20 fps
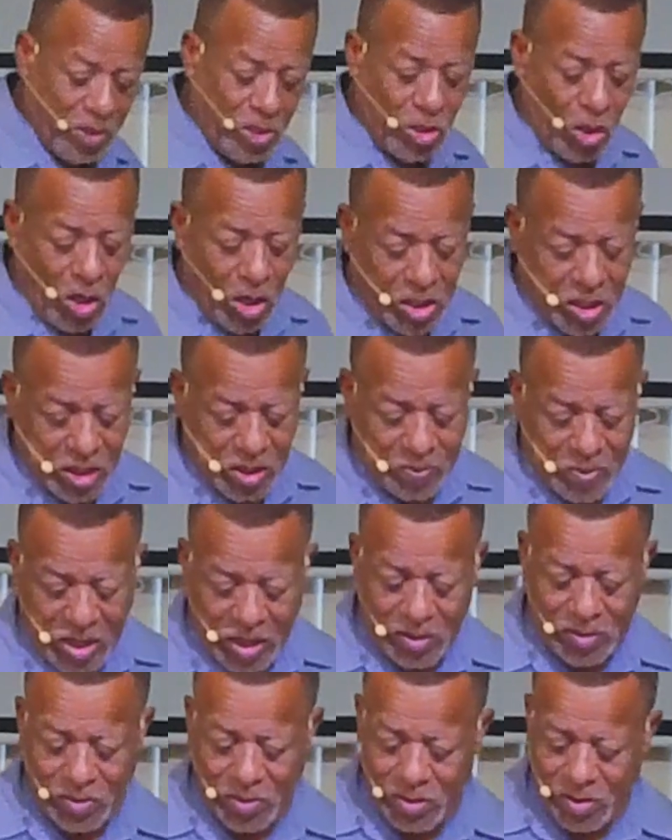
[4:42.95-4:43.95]
be talking
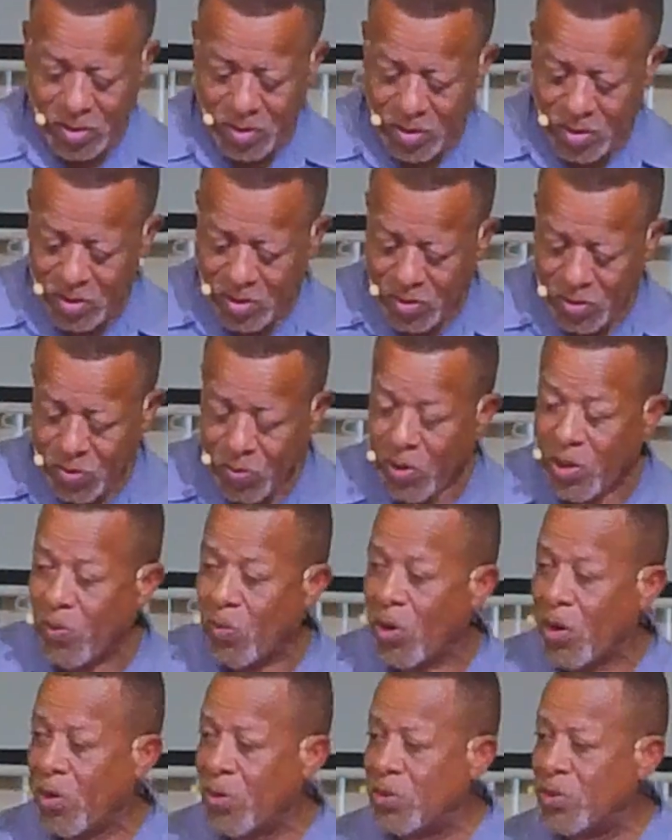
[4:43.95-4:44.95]
about three
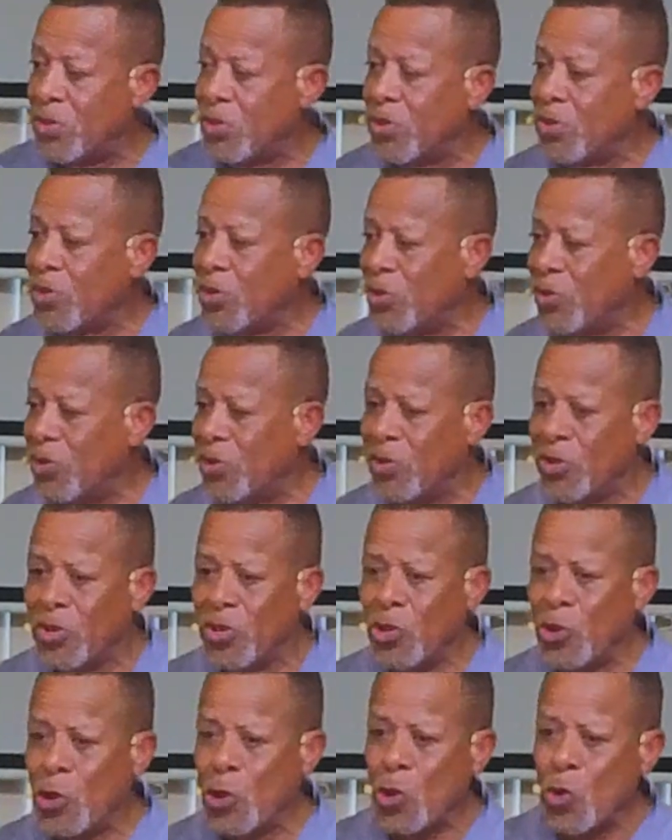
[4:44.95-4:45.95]
words:
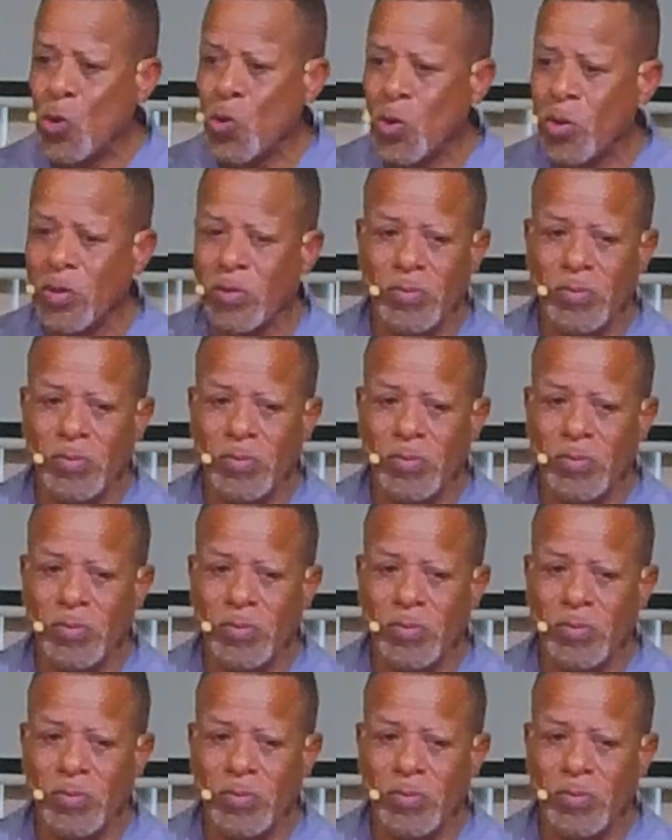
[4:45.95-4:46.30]
new,